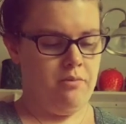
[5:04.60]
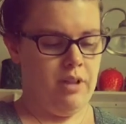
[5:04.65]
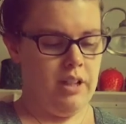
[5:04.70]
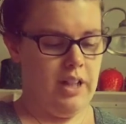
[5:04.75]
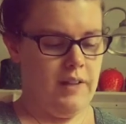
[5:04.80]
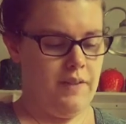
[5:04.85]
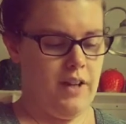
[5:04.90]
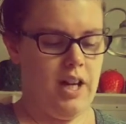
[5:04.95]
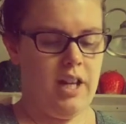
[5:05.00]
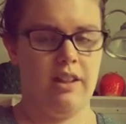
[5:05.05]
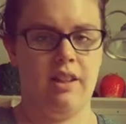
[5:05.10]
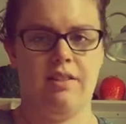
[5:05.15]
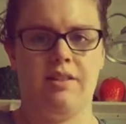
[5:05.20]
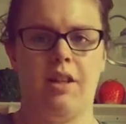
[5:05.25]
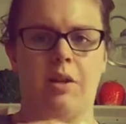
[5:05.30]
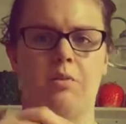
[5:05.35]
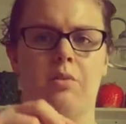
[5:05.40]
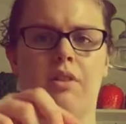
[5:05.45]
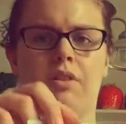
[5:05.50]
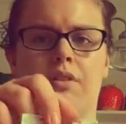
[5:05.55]
and I've had this
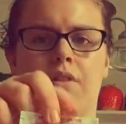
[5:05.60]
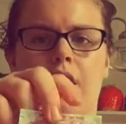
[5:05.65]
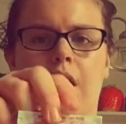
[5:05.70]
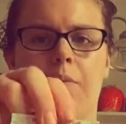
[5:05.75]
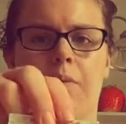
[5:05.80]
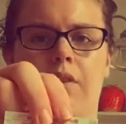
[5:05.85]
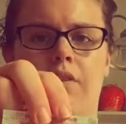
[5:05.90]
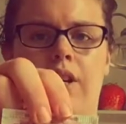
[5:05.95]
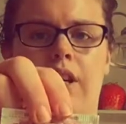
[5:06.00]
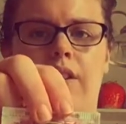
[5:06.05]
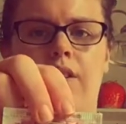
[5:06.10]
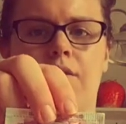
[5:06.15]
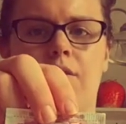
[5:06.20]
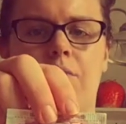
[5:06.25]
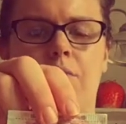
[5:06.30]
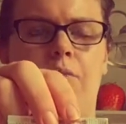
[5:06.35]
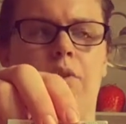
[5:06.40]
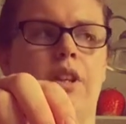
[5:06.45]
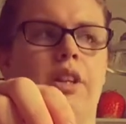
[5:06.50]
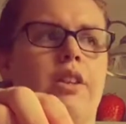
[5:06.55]
like one time. I've had this
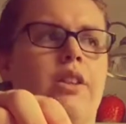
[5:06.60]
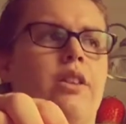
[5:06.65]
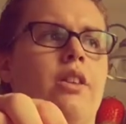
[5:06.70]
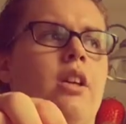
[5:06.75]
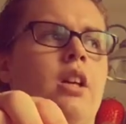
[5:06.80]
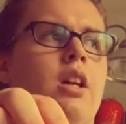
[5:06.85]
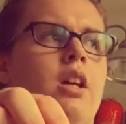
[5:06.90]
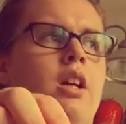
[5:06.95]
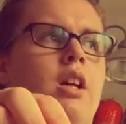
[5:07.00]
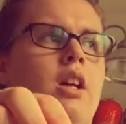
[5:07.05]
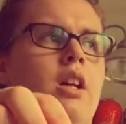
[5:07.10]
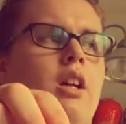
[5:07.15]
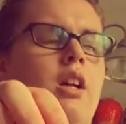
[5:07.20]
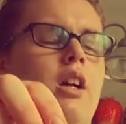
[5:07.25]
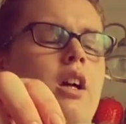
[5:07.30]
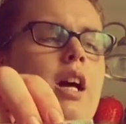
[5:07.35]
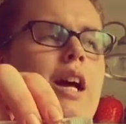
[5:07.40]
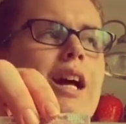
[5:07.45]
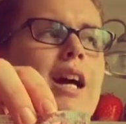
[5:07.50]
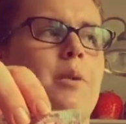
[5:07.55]
with
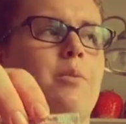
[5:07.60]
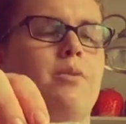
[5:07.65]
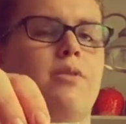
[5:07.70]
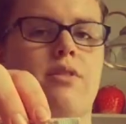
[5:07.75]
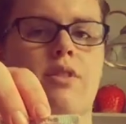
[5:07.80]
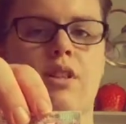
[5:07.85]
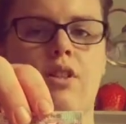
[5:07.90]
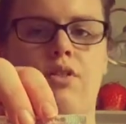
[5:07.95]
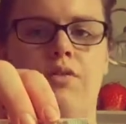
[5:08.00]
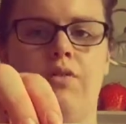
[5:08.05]
apple cider